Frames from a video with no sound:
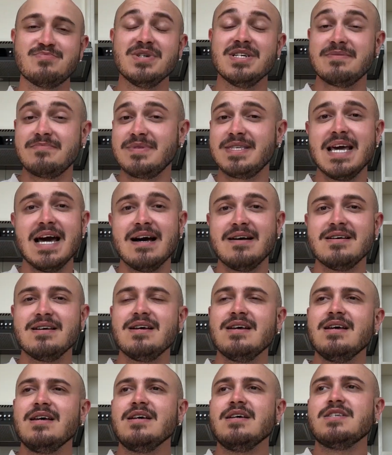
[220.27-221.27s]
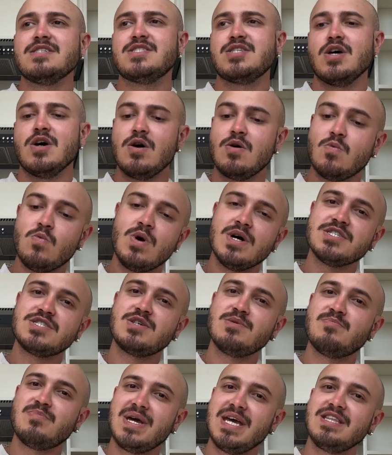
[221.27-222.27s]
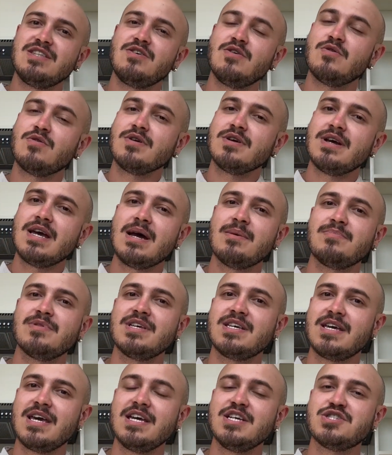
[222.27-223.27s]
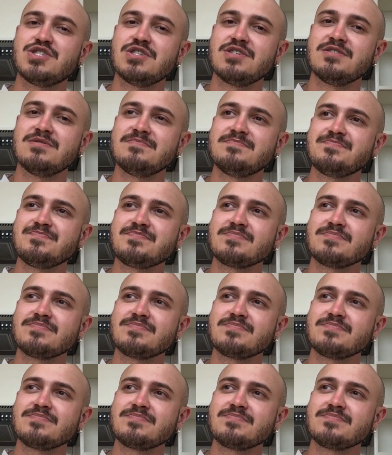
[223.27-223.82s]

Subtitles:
But yeah, so once you paid your application,